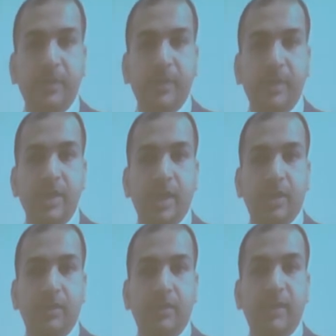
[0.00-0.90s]

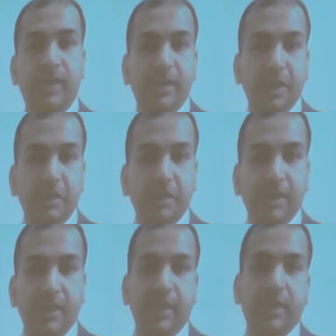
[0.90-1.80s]
So
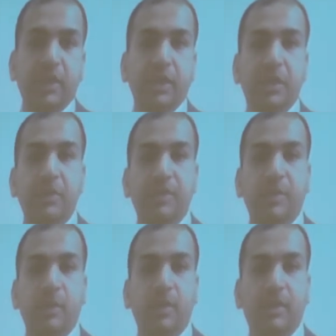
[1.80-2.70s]
technologically, you can use
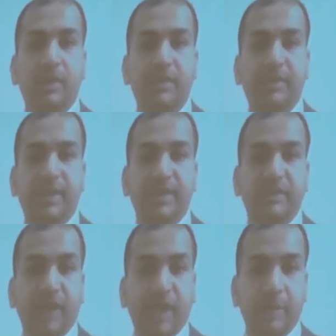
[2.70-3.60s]
someone, say
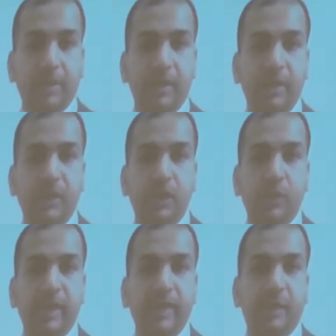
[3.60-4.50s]
Stripe, to
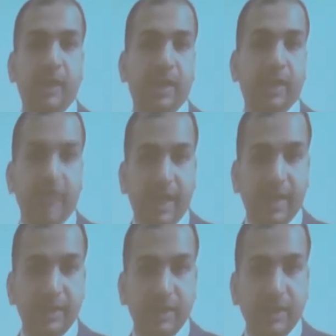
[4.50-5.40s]
raise money
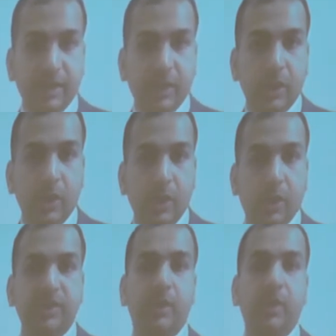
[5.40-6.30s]
internationally, or
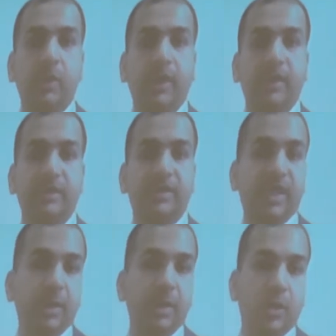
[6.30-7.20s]
someone who has a
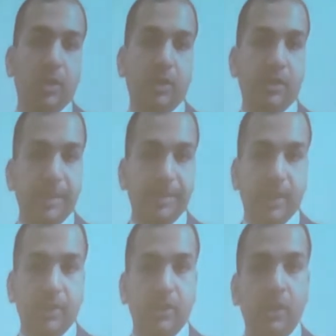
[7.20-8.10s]
stable coin or
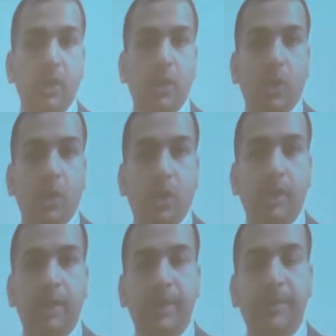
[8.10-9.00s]
crypto,
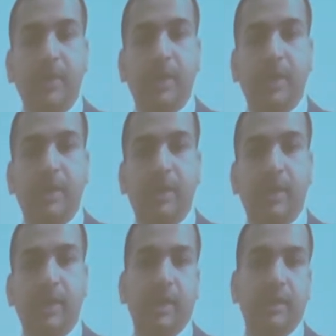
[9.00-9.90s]
or
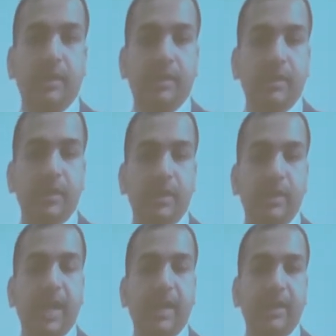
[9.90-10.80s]
and
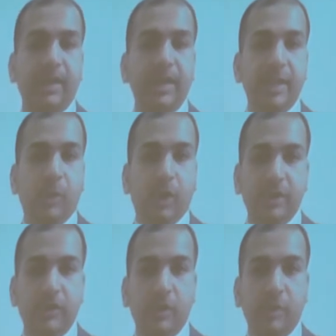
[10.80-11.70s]
that legal part
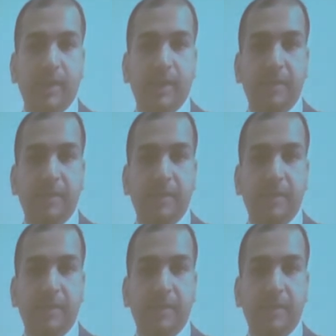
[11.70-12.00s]
is solved by